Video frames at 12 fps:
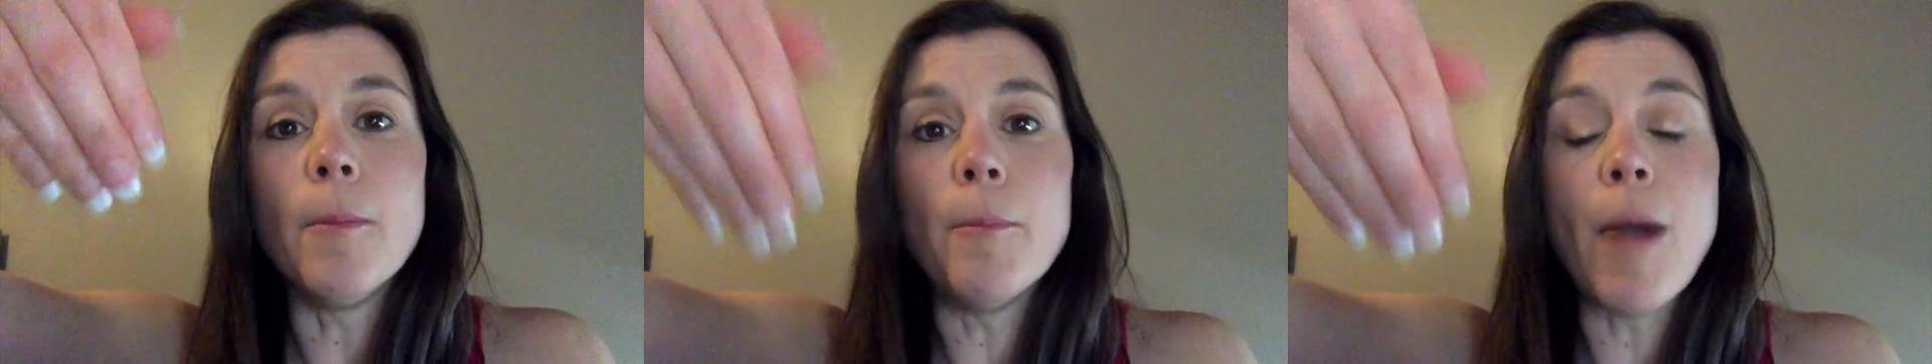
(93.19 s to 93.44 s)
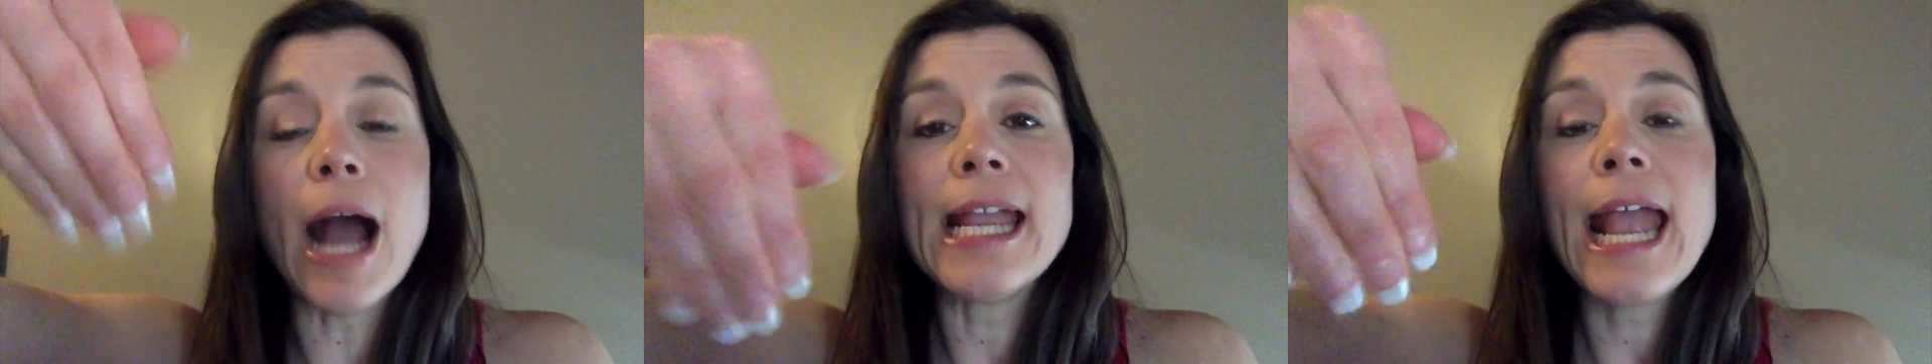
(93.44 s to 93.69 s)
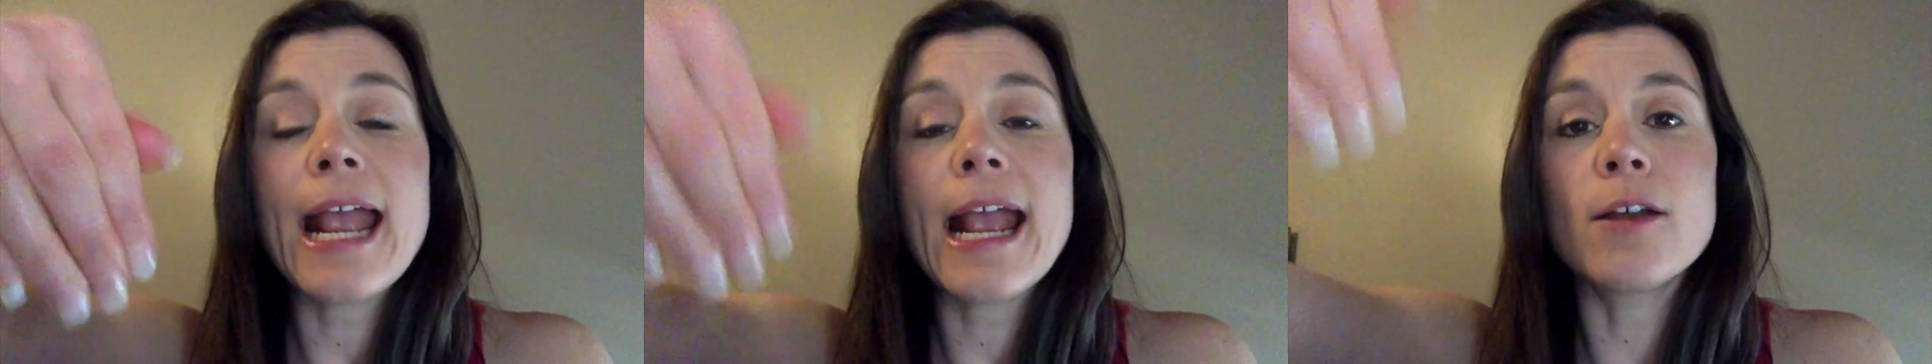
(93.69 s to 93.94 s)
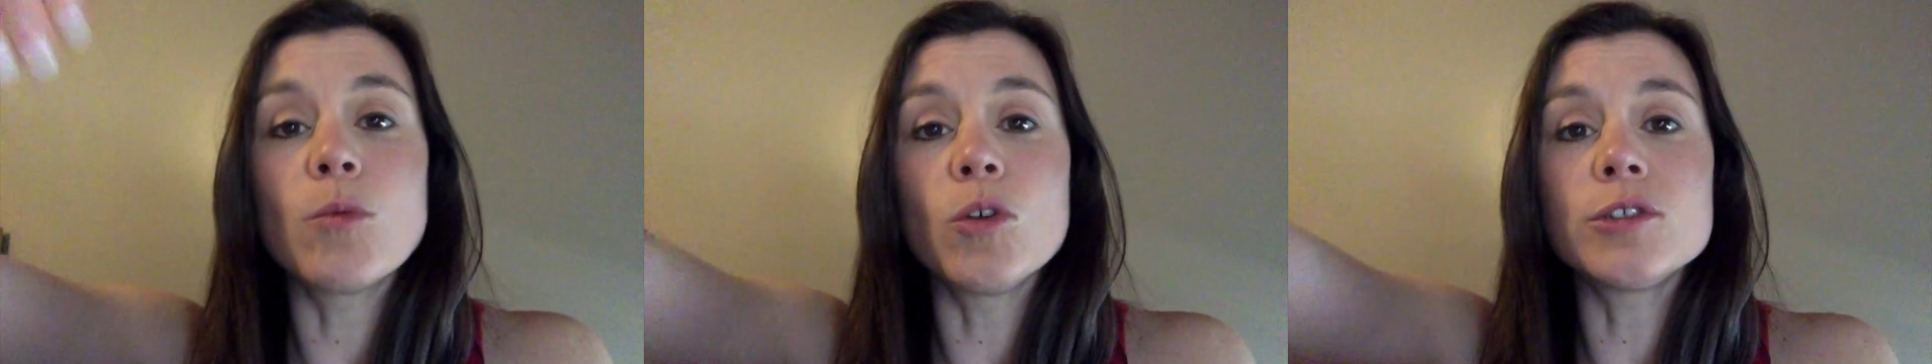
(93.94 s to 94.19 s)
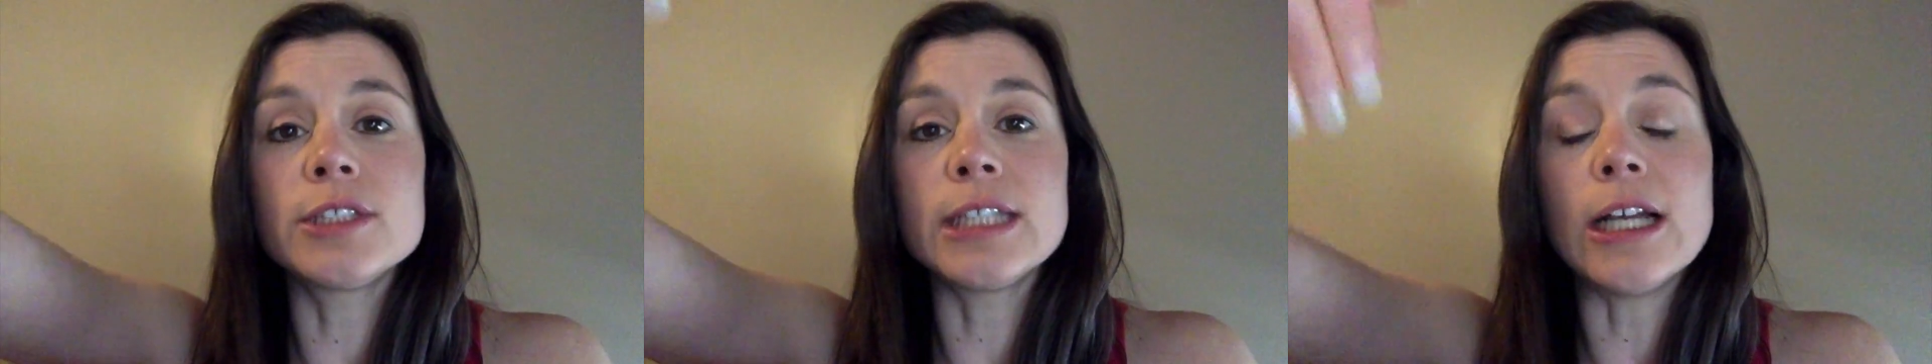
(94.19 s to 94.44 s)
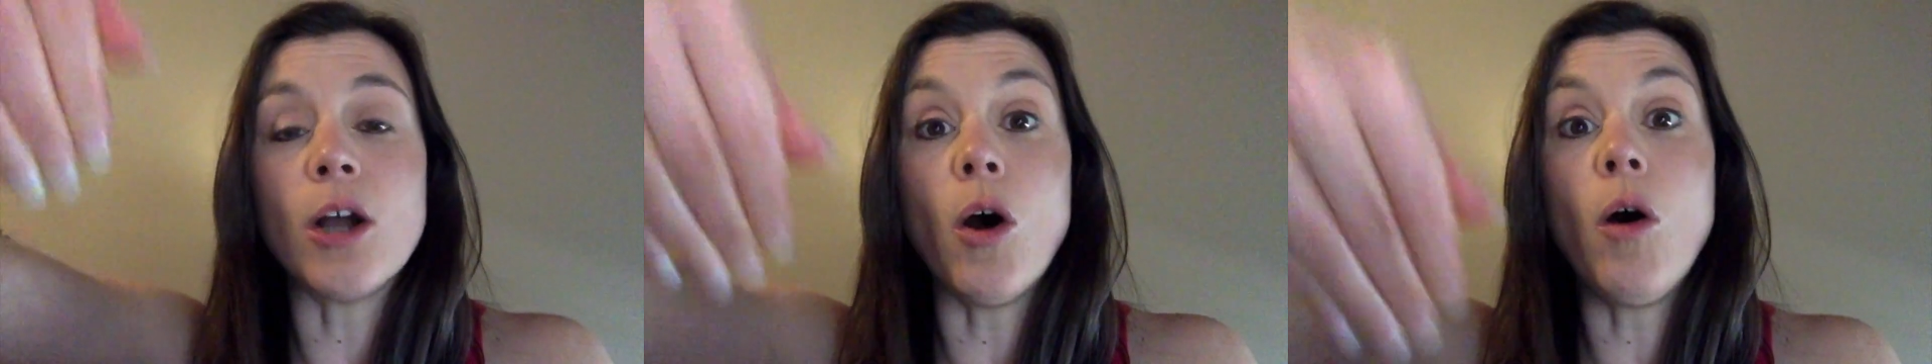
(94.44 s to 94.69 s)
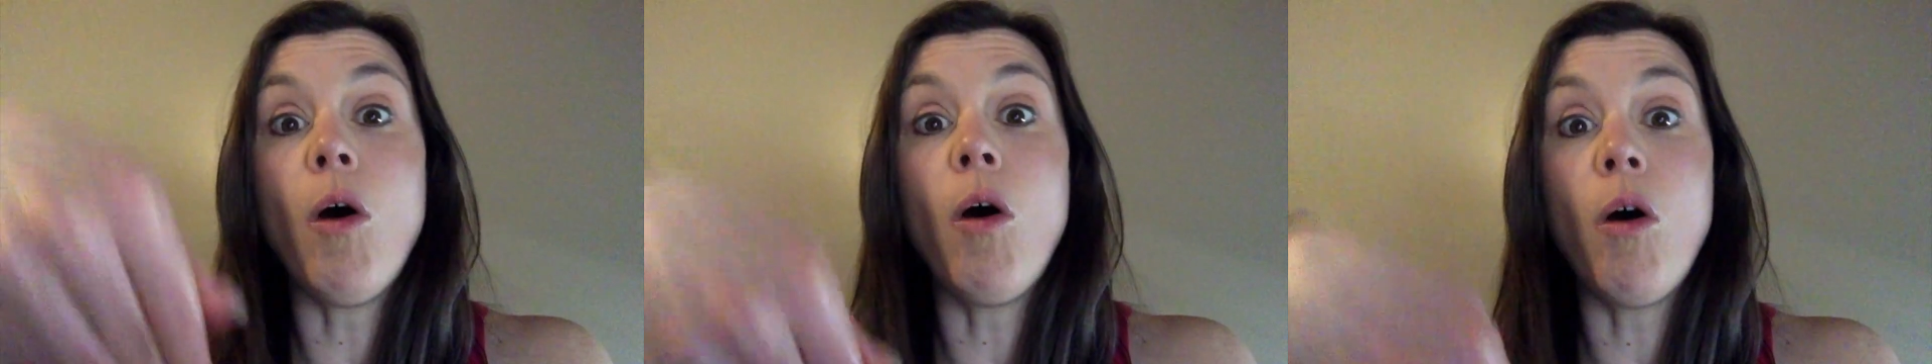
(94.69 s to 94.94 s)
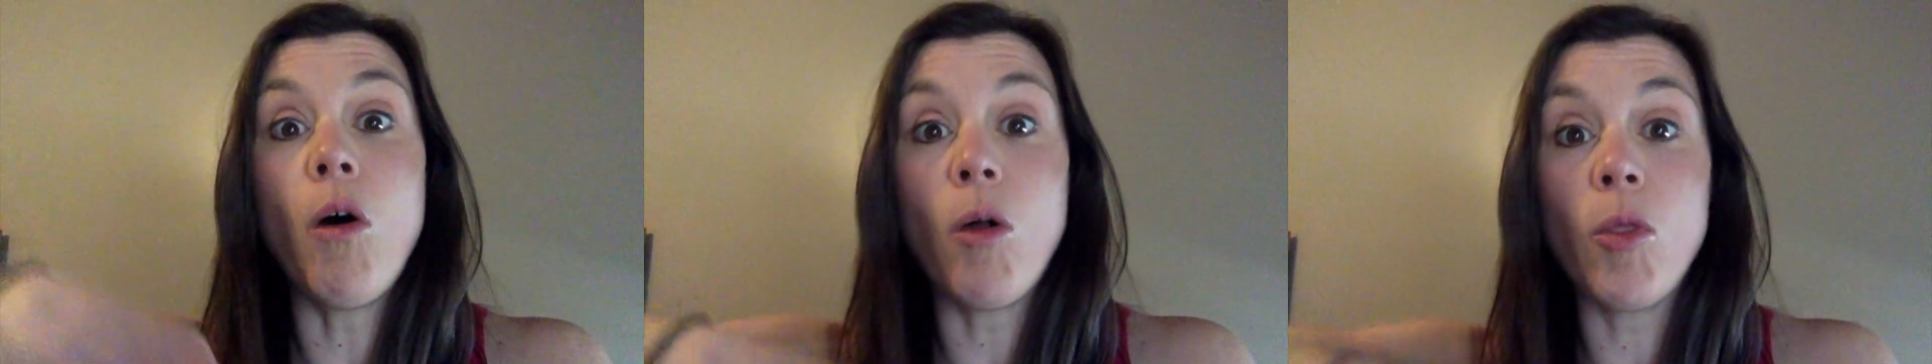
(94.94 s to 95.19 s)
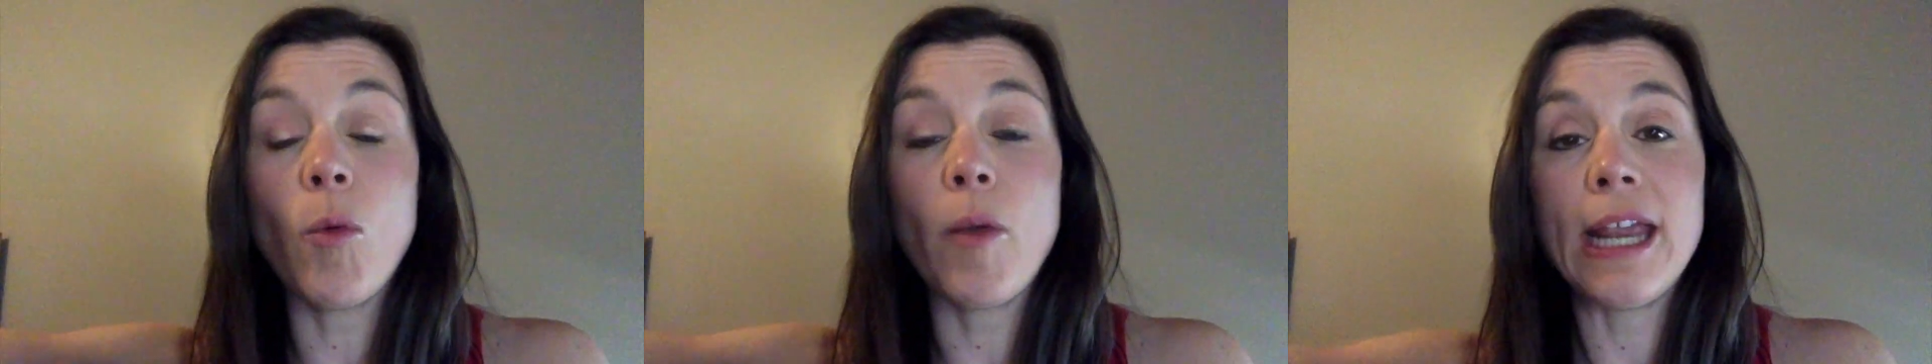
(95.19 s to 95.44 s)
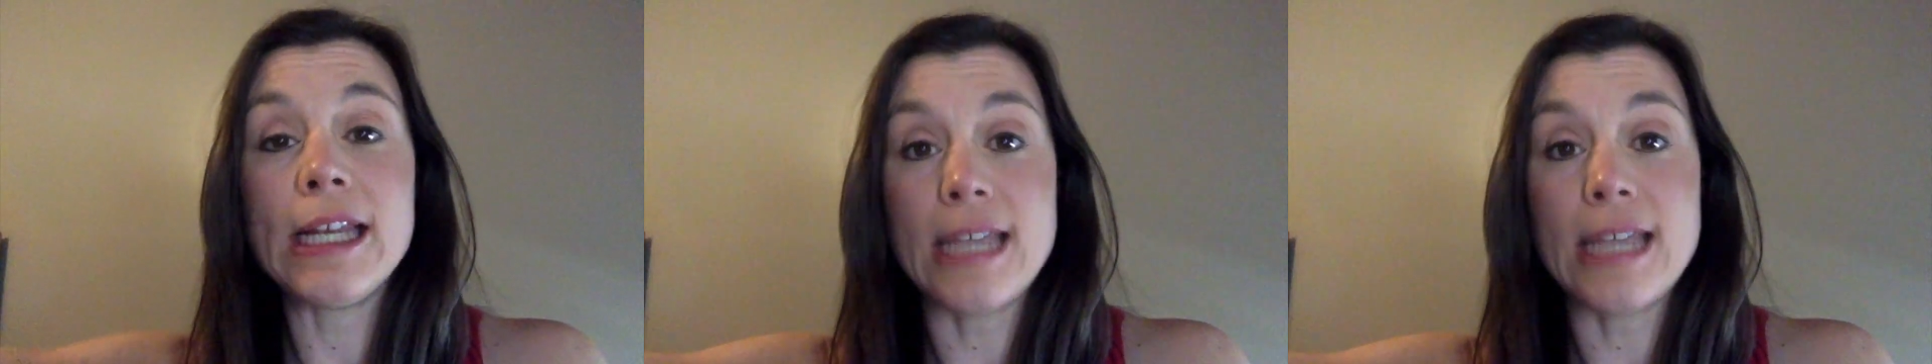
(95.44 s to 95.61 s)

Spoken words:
my hand will sink all the way